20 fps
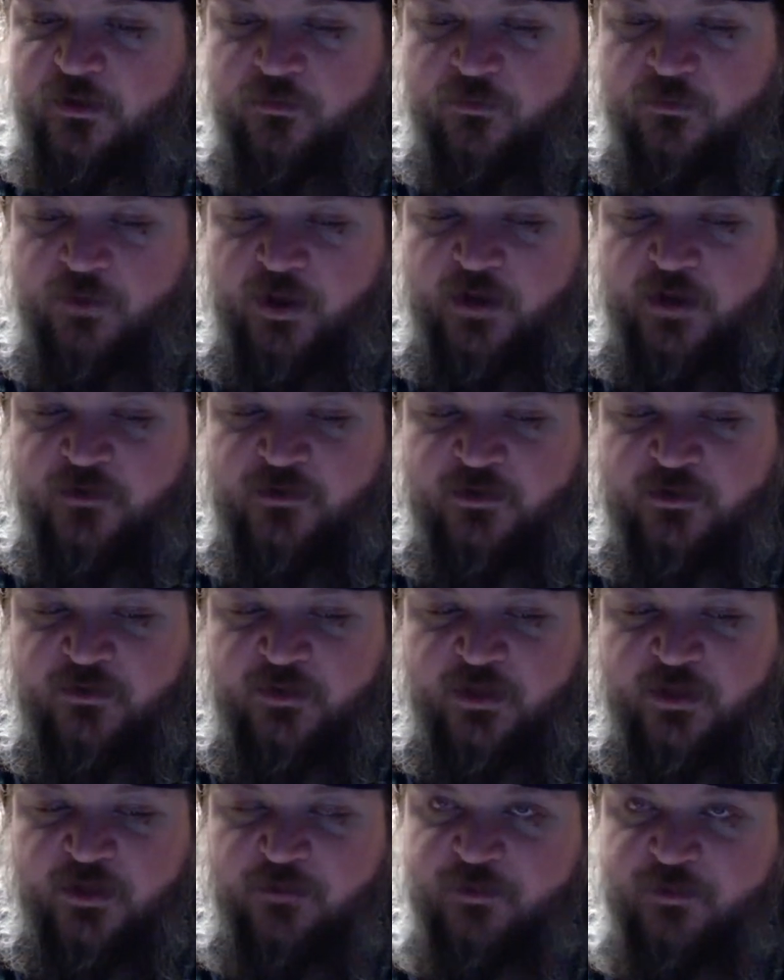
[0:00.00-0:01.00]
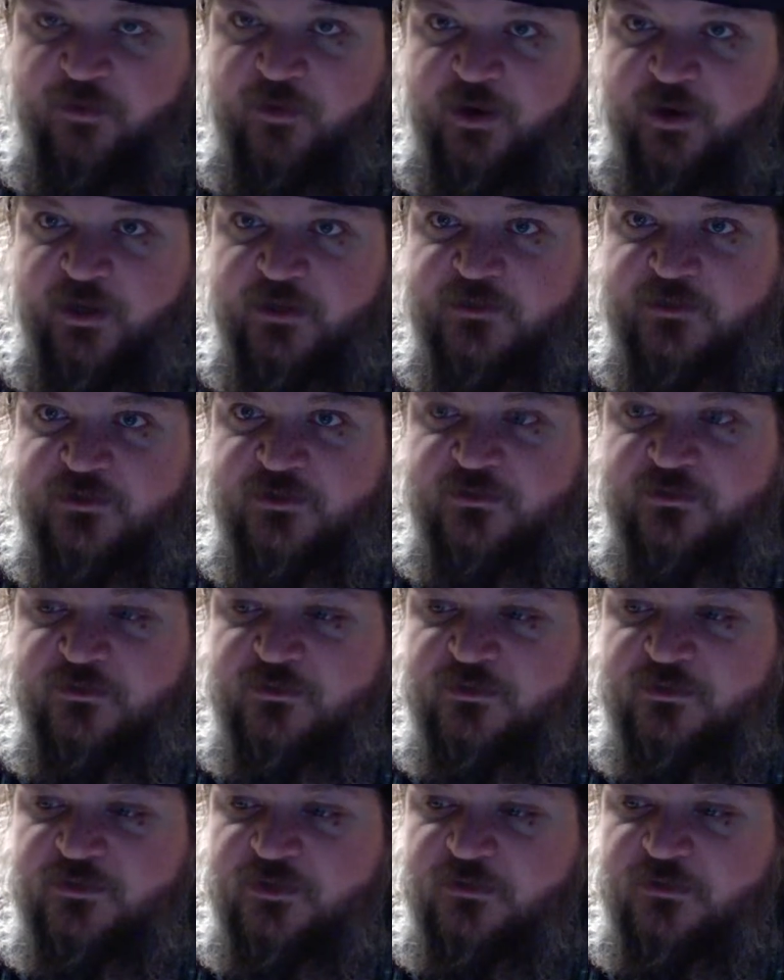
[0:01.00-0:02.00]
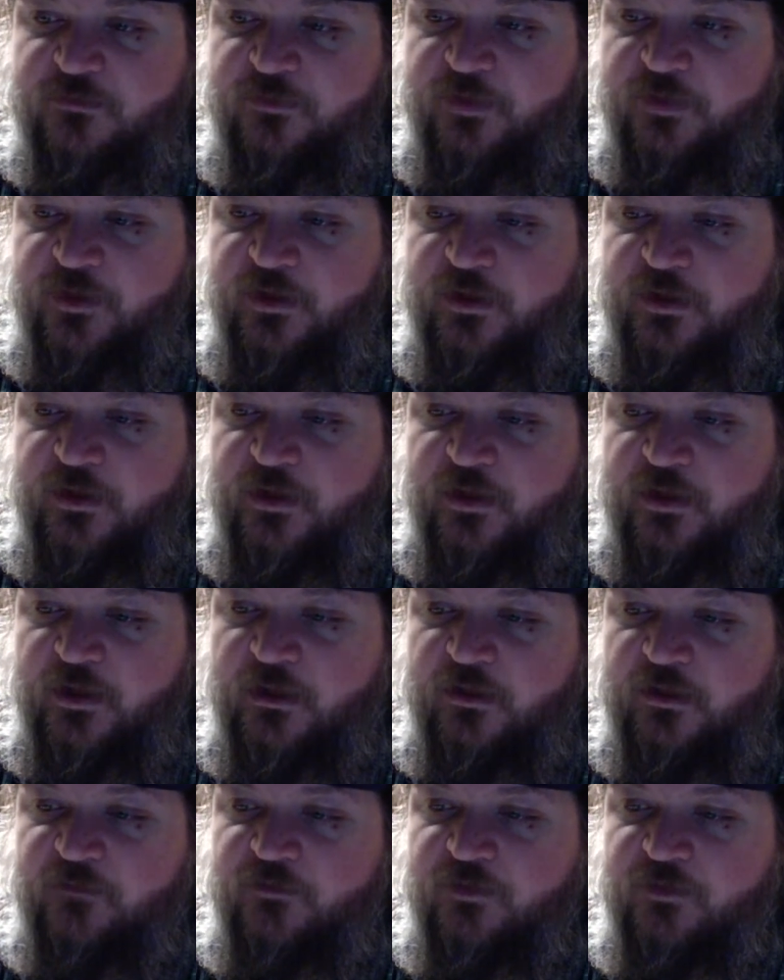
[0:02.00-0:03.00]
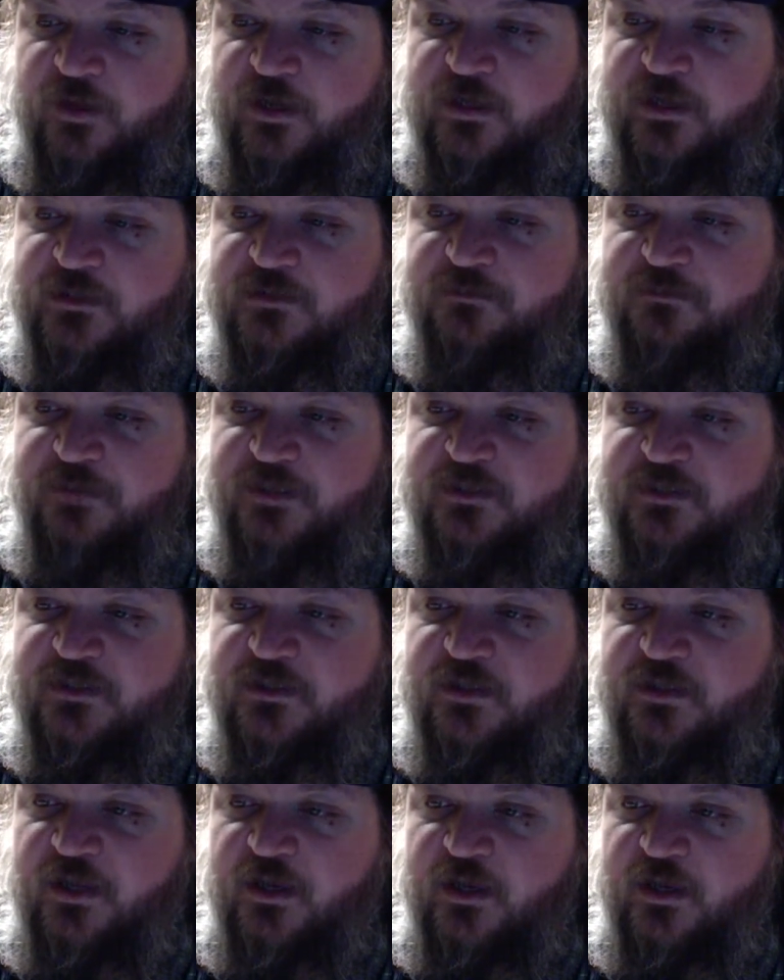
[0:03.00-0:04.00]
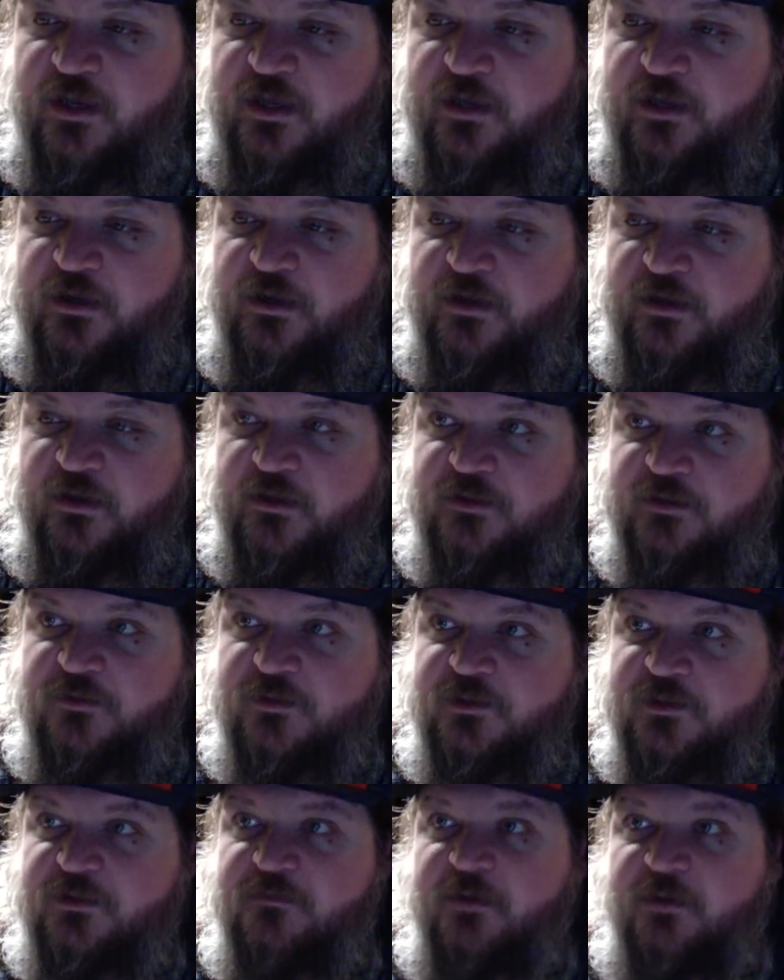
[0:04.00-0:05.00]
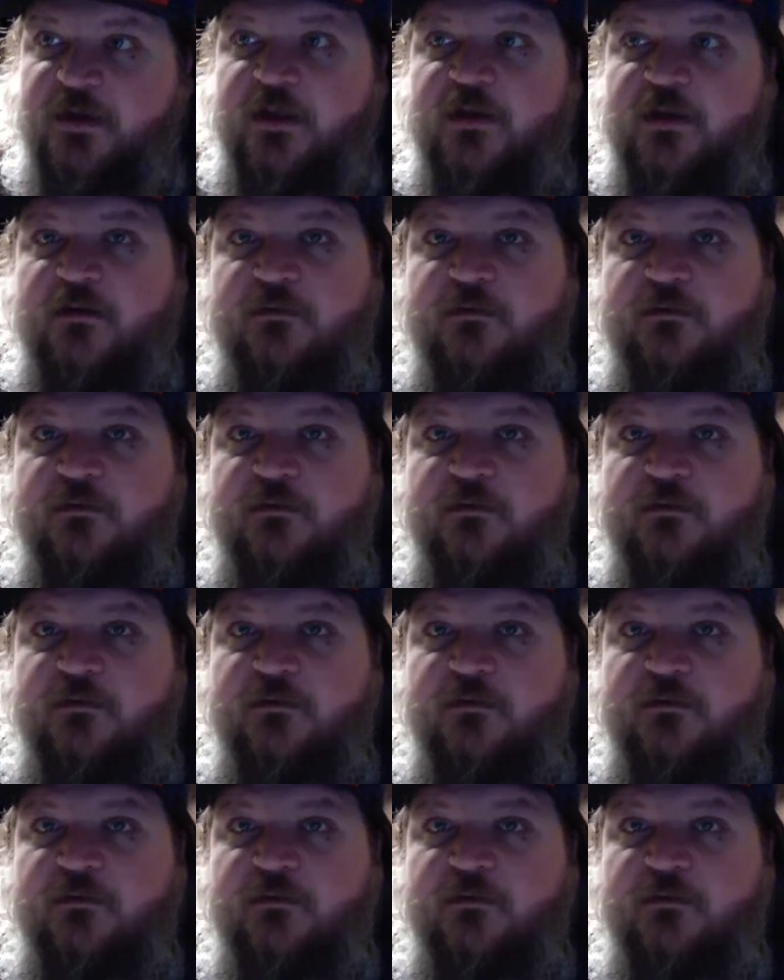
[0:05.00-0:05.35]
ideally I'll be writing soon. So I love you guys. Best of luck, and let's win some money.